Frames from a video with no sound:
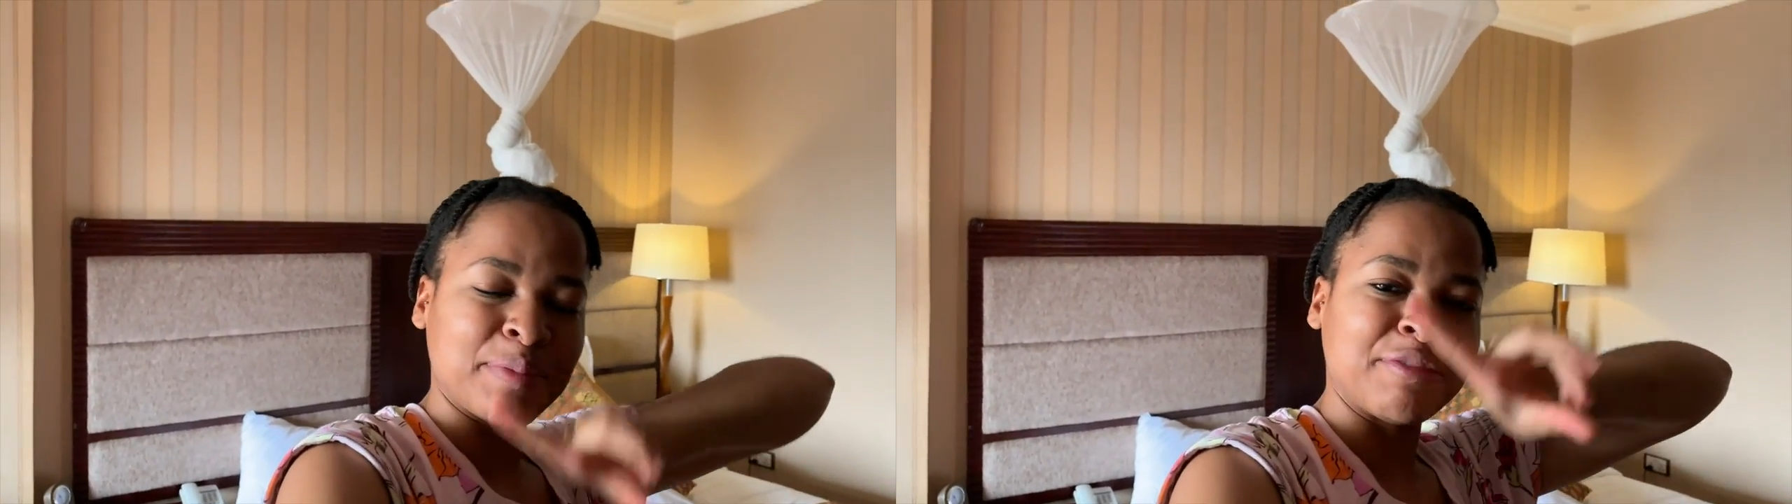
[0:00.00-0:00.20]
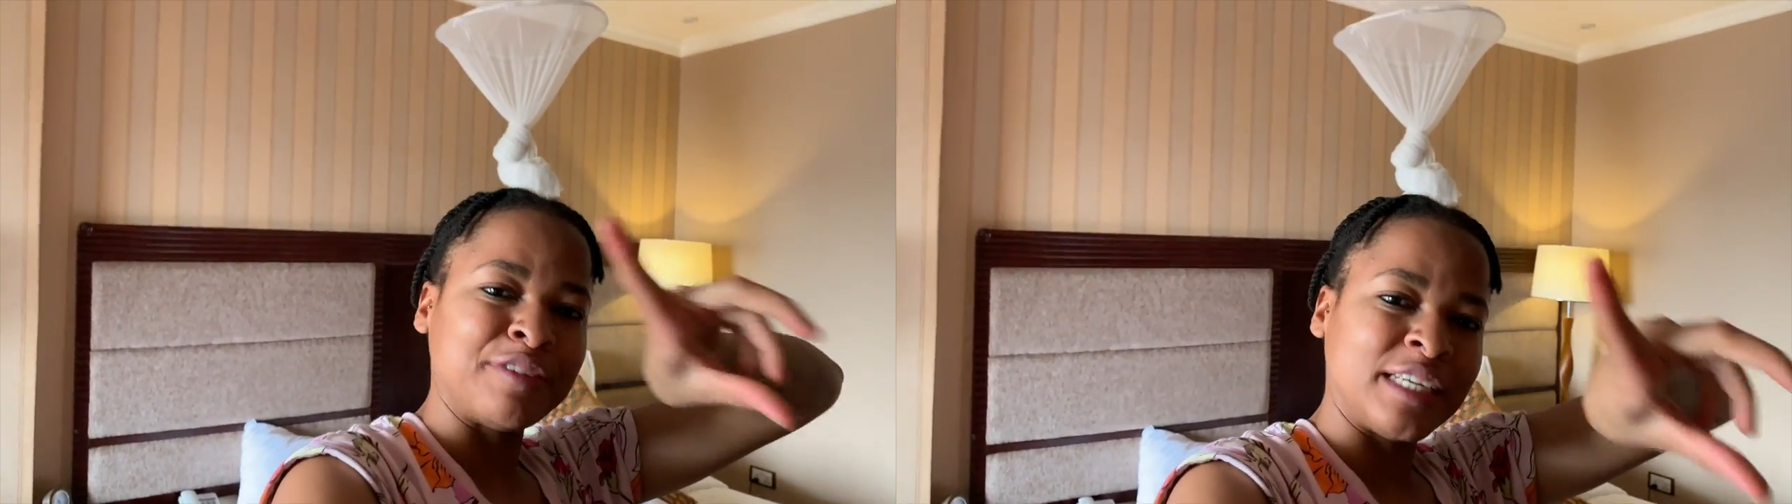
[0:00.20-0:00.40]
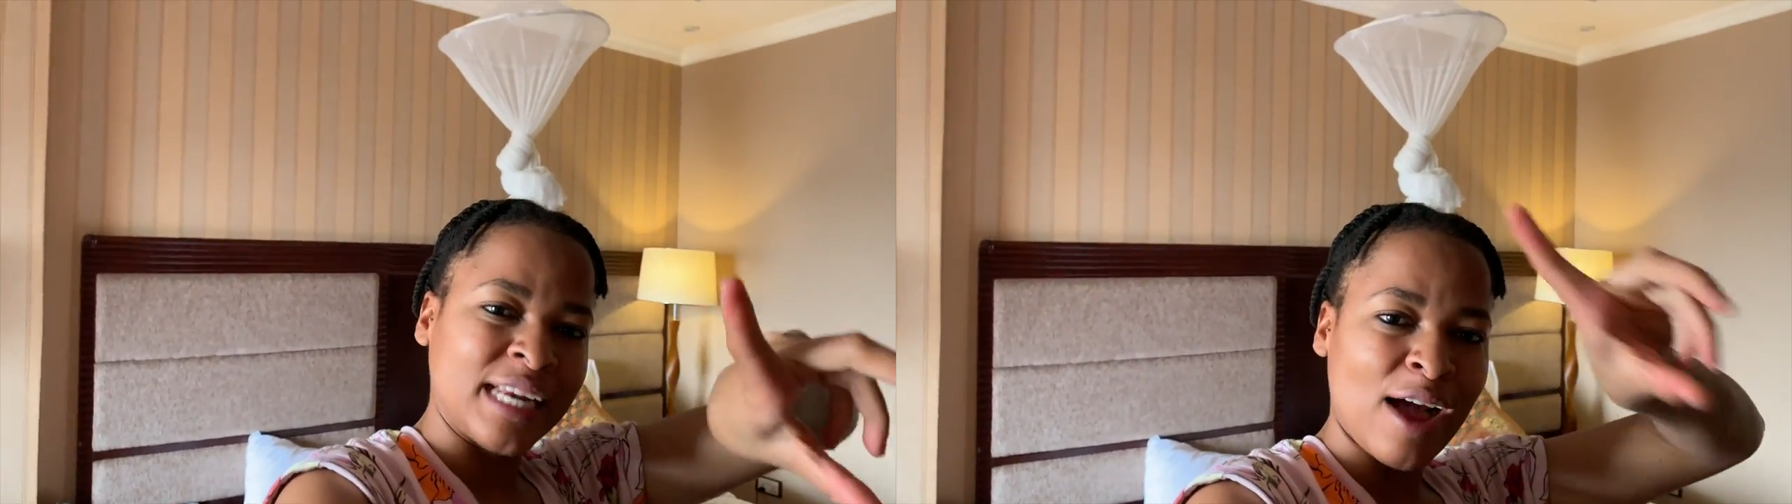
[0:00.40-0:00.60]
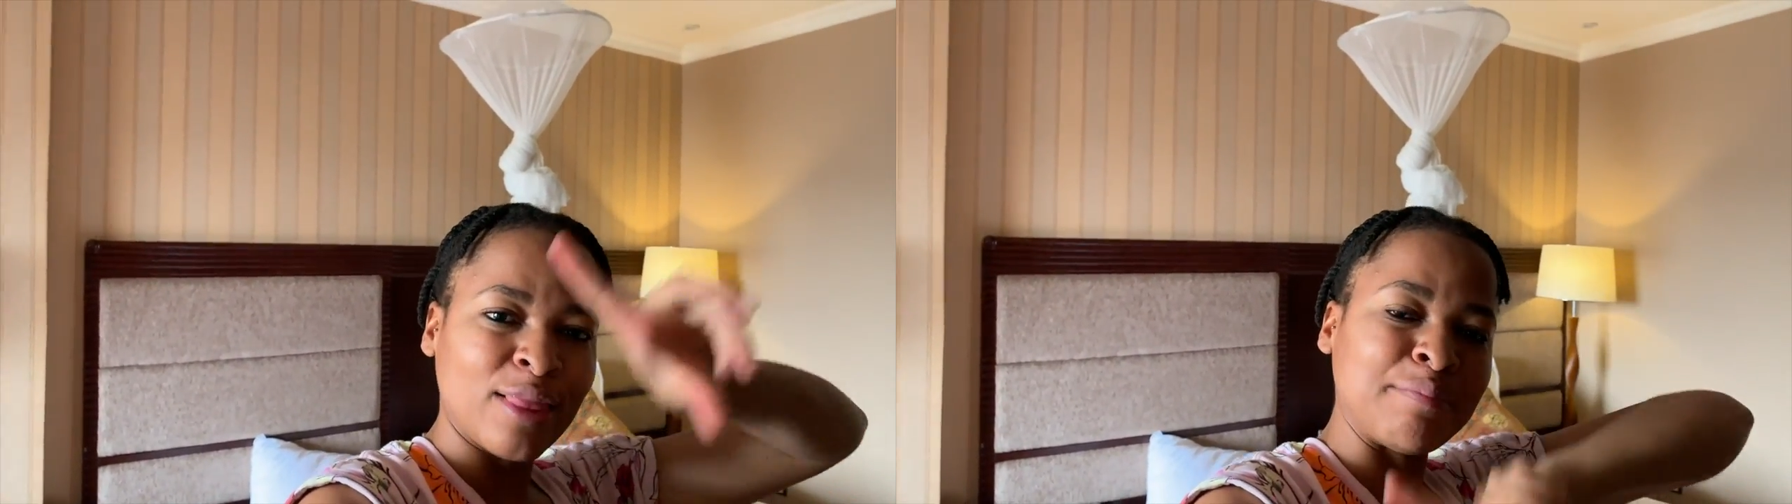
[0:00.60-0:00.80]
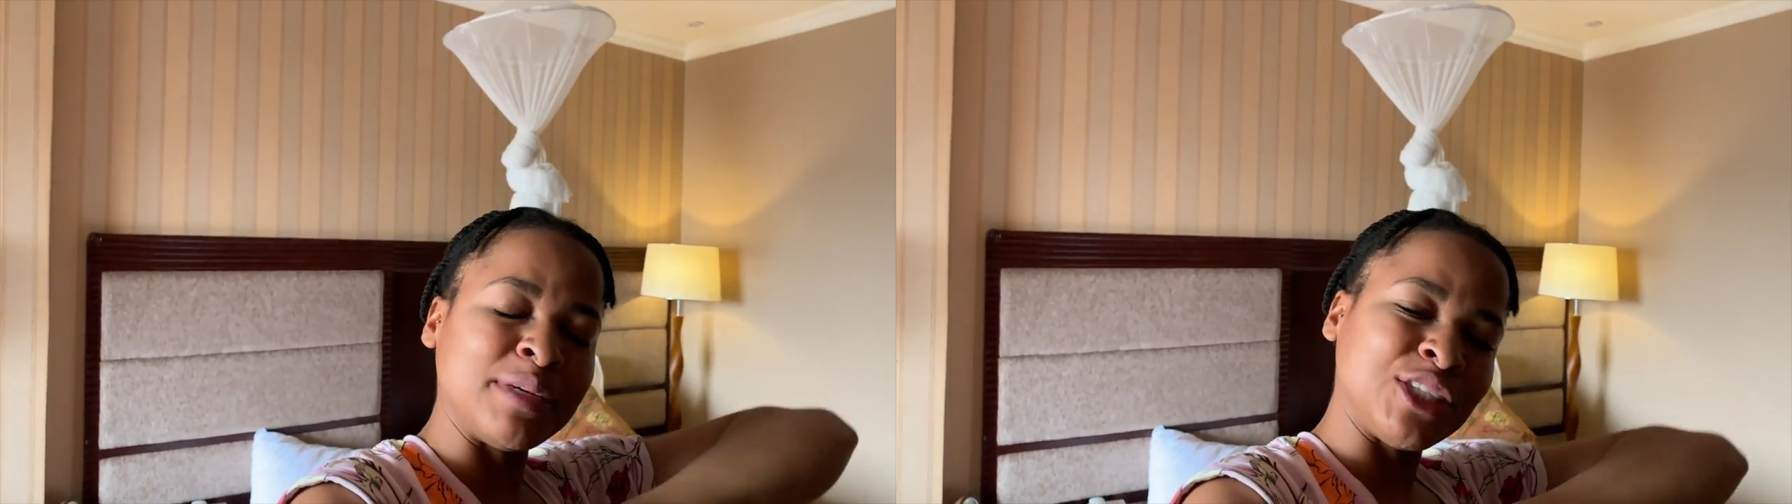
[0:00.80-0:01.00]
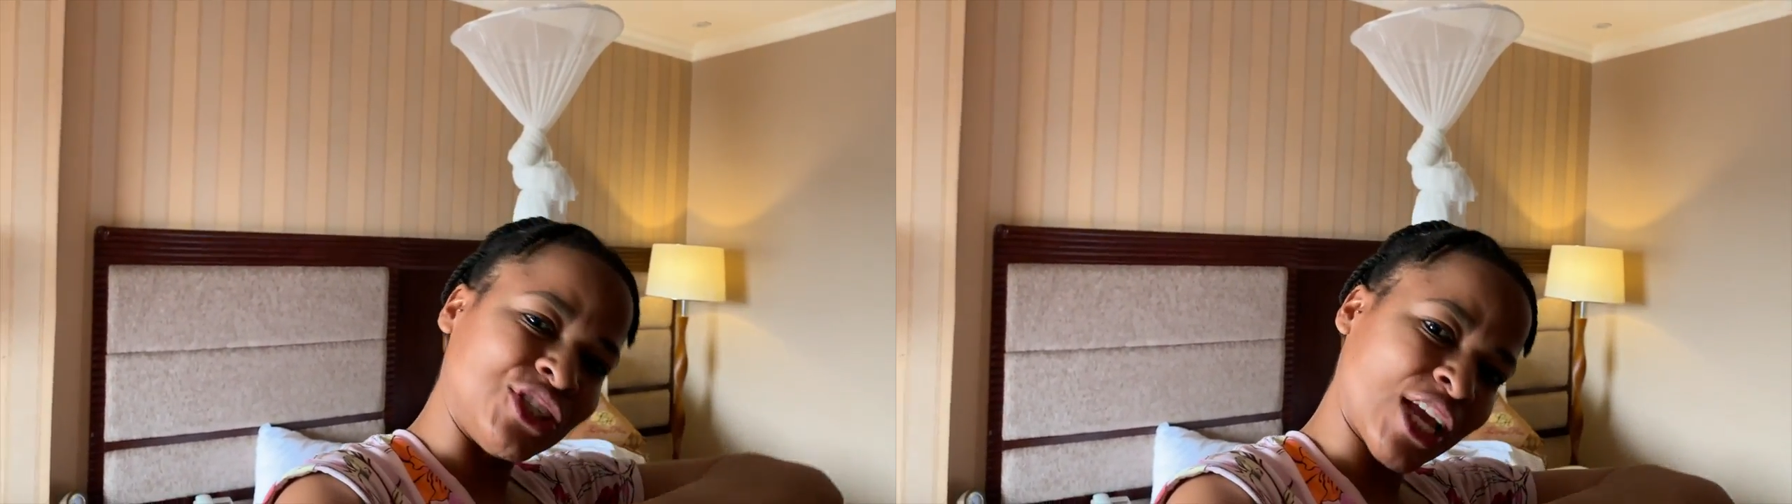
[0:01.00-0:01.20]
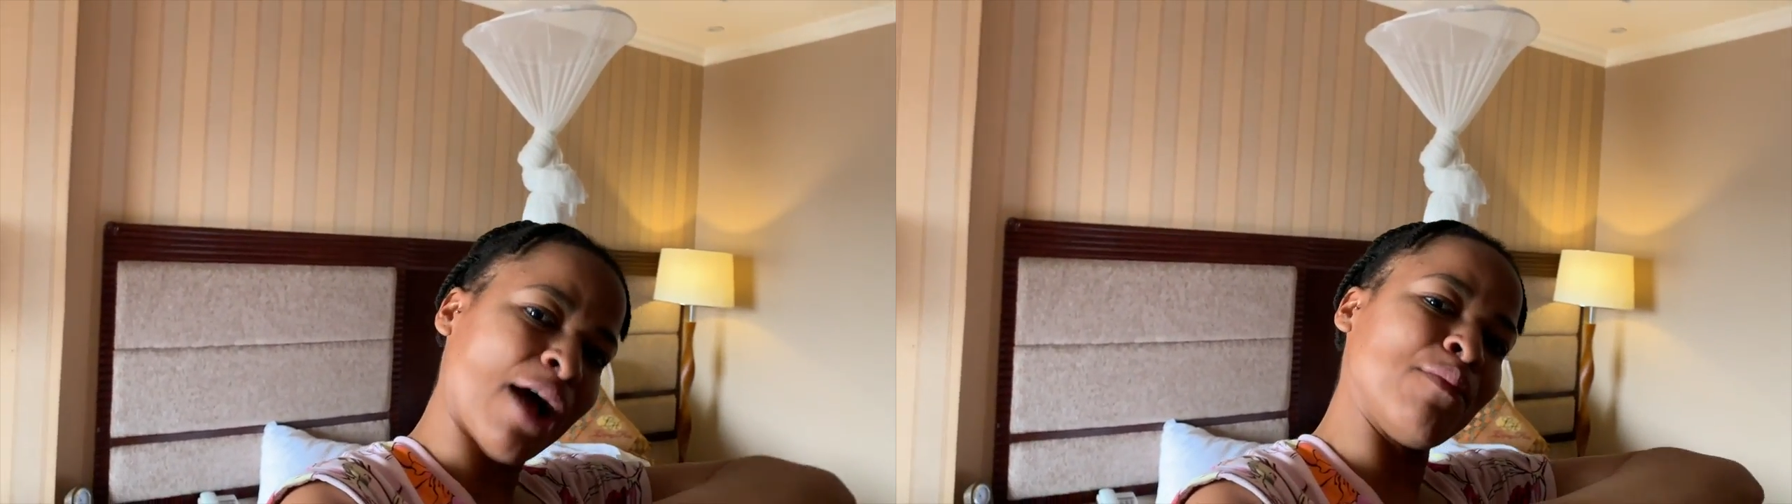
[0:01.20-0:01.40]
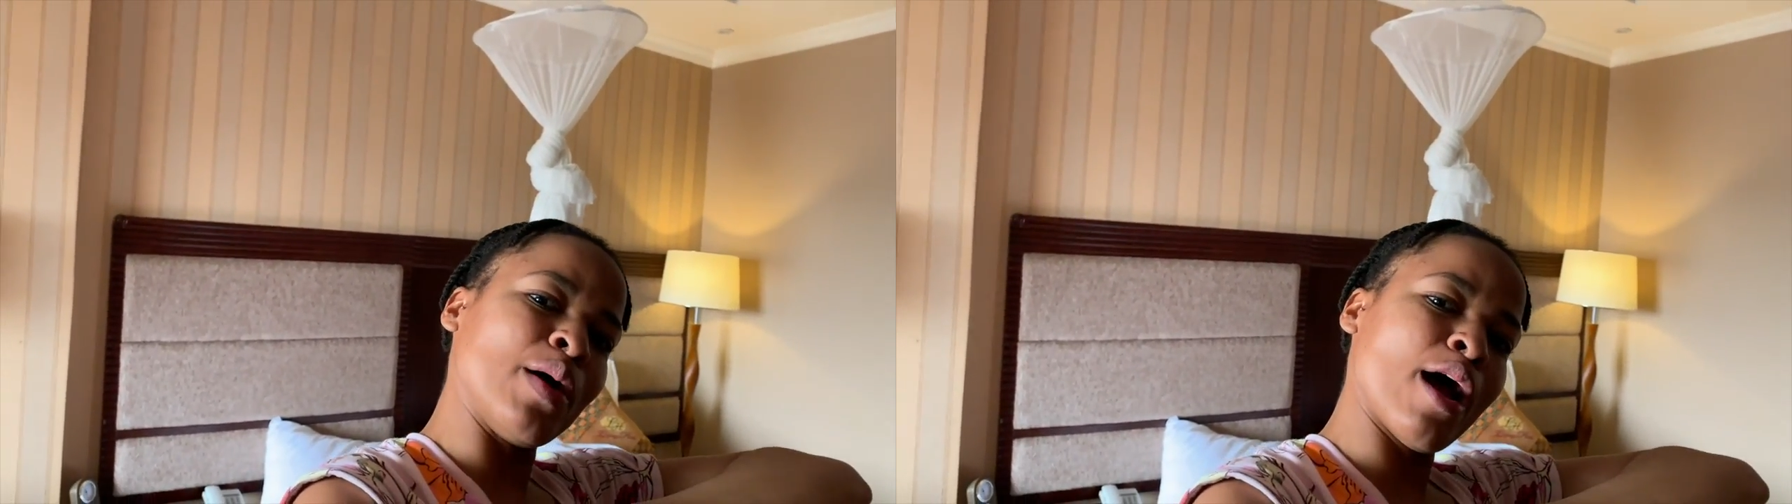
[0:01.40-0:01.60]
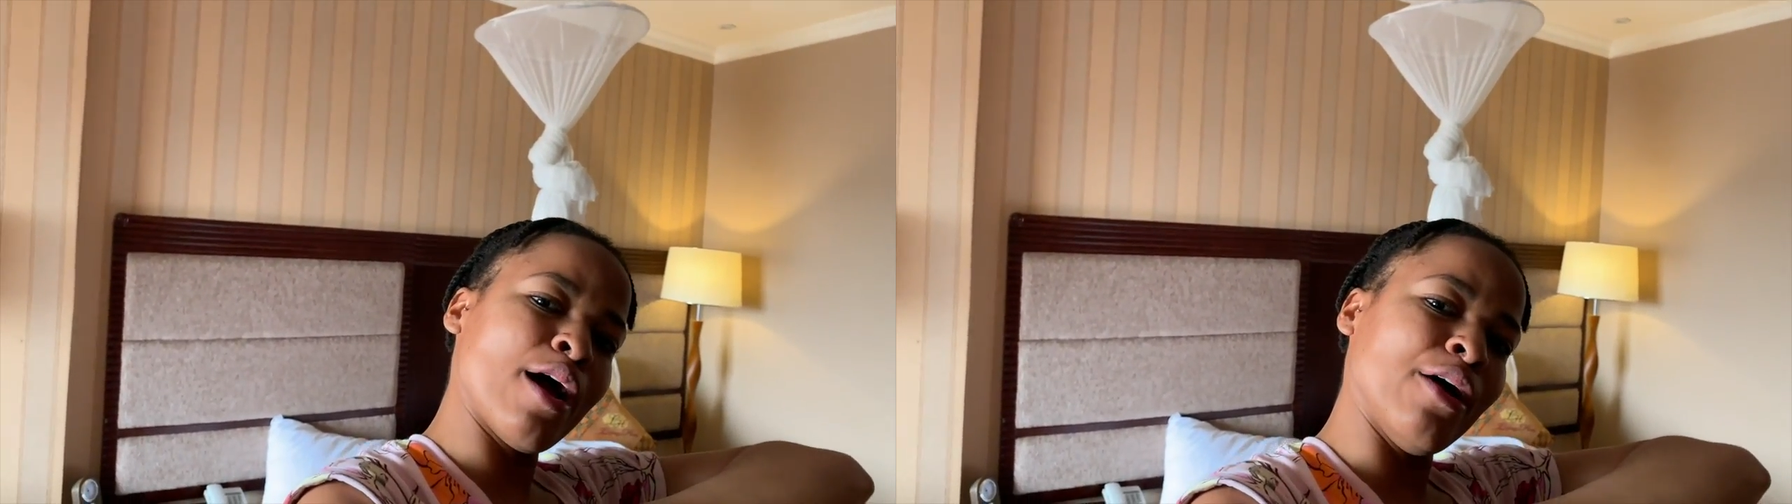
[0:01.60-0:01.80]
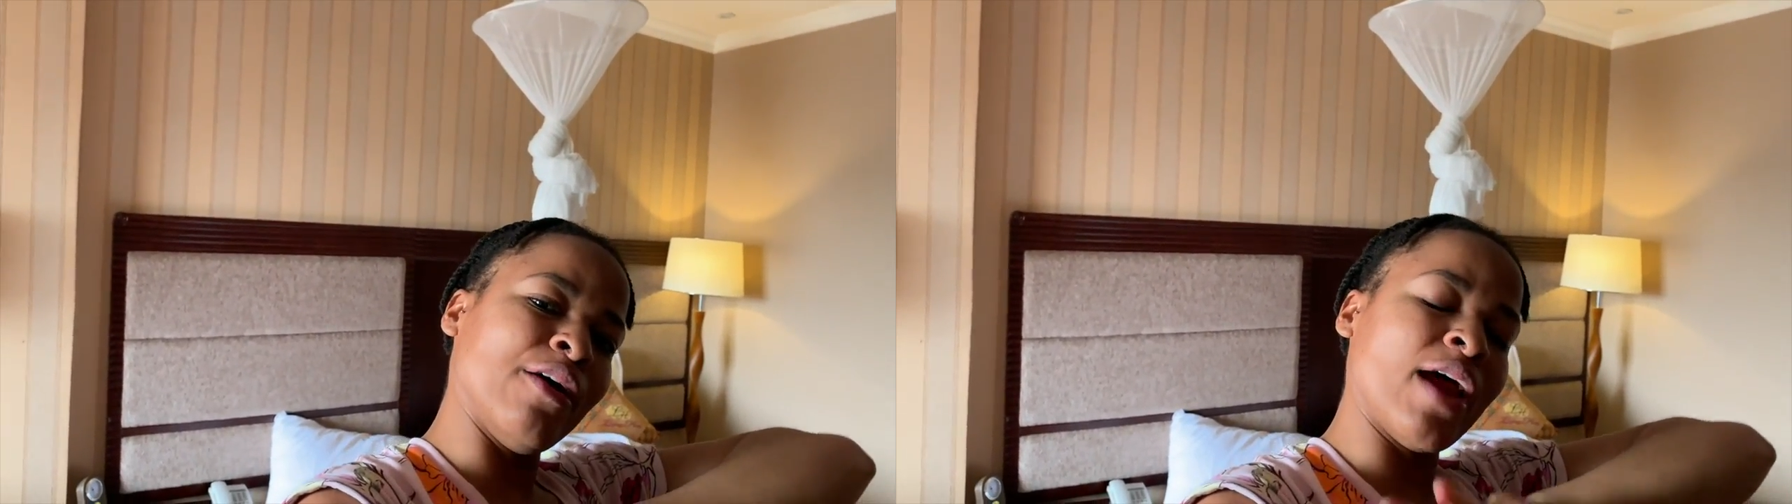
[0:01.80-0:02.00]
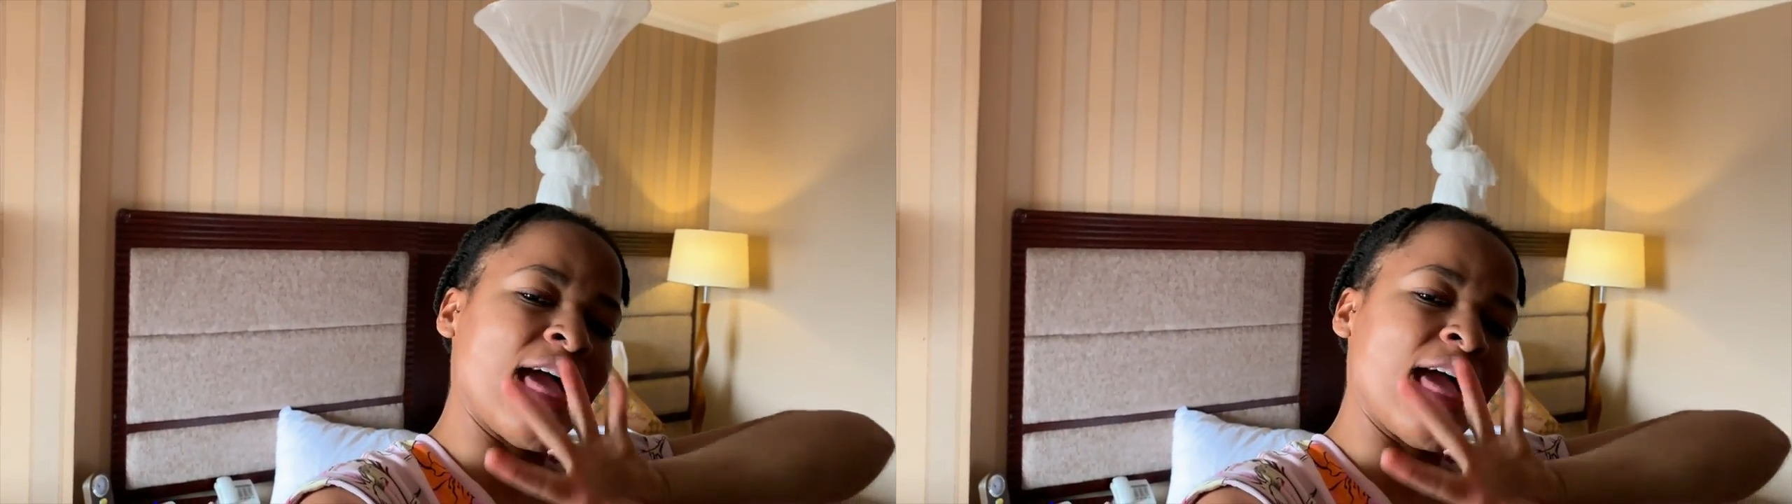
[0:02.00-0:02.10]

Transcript: But for now, let me shower